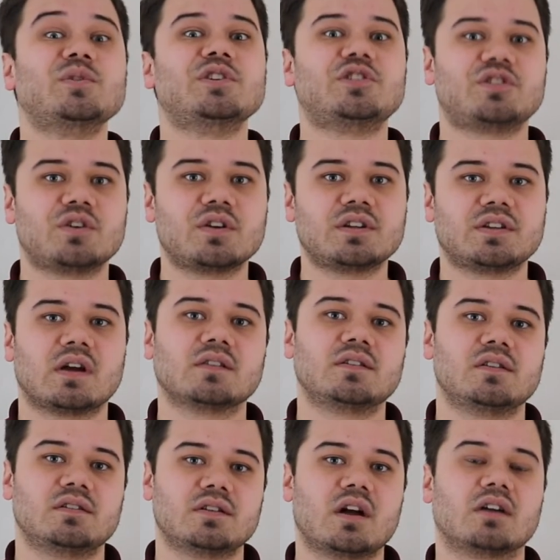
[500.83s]
be sure to
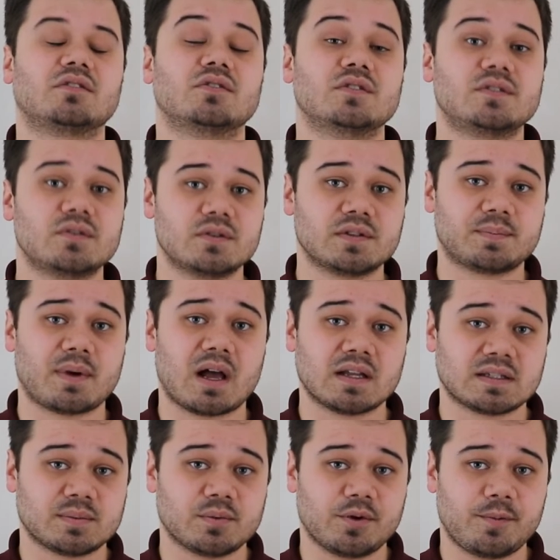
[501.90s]
talk to your doctor as soon as
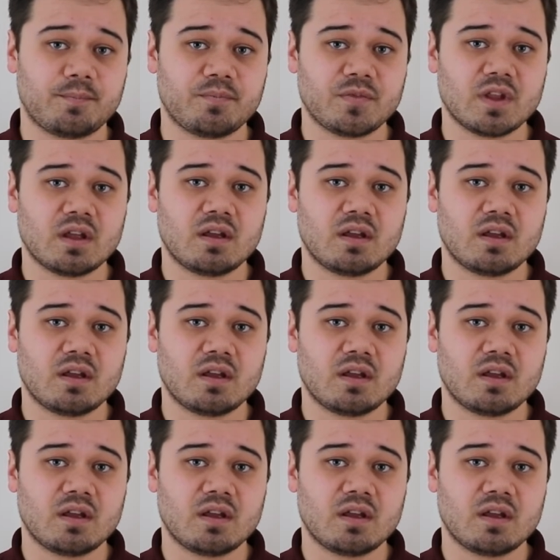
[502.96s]
possible.